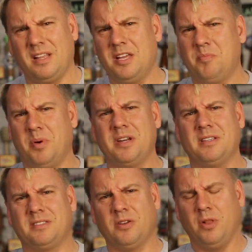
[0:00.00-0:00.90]
I like
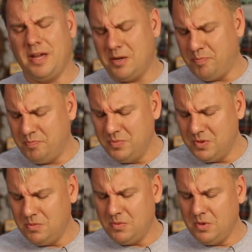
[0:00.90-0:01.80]
buddies. So like
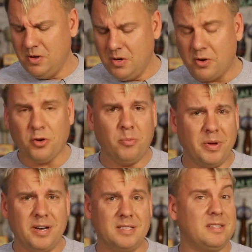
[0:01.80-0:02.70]
girl
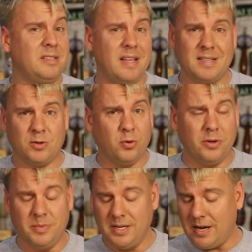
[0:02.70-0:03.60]
buddies, that's cool
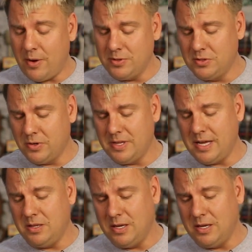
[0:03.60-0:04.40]
to me. I was enjoying that.